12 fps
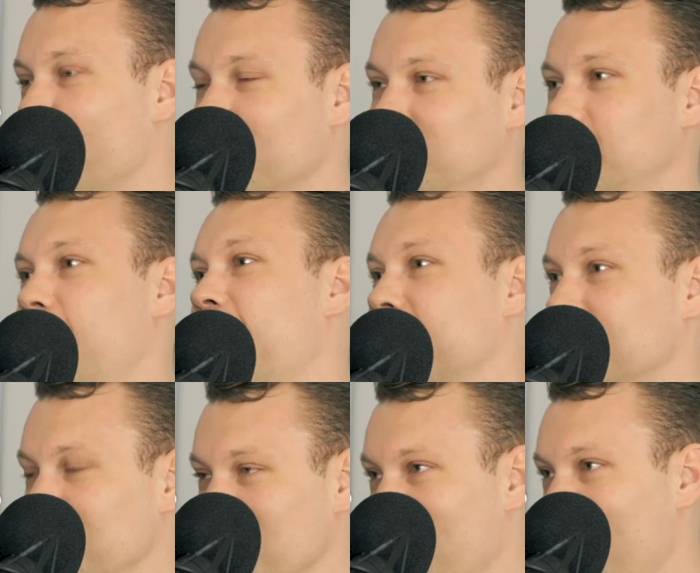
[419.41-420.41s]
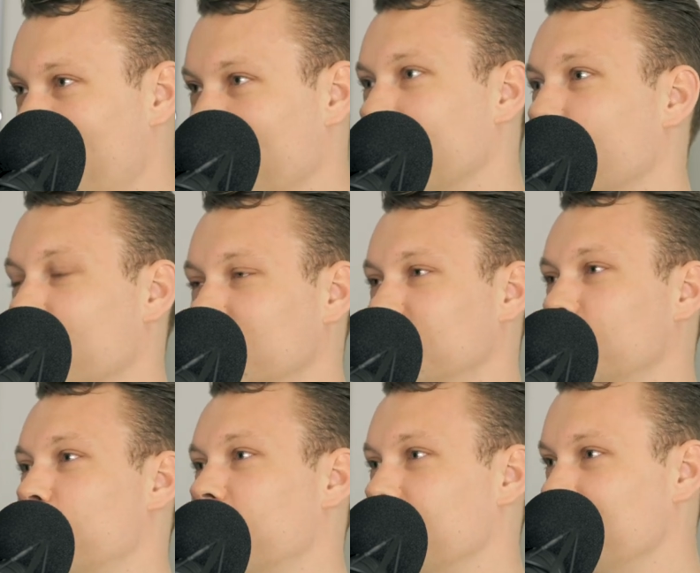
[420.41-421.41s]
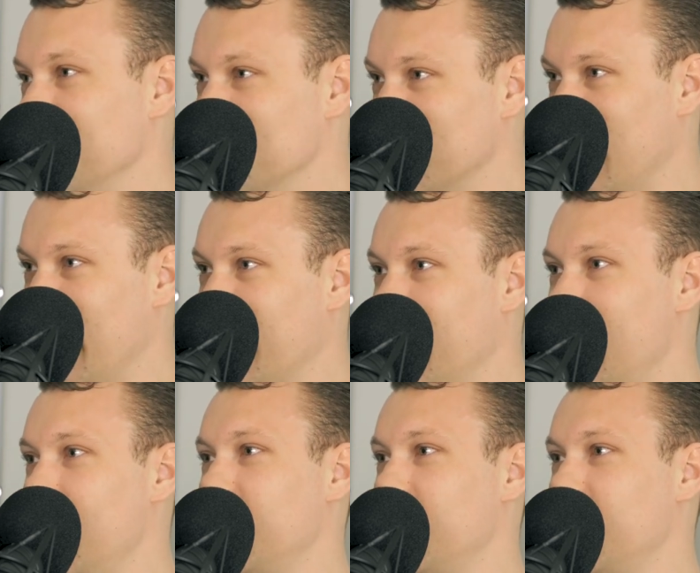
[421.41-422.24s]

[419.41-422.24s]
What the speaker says: what should the actor be wearing, what should the weather be look like.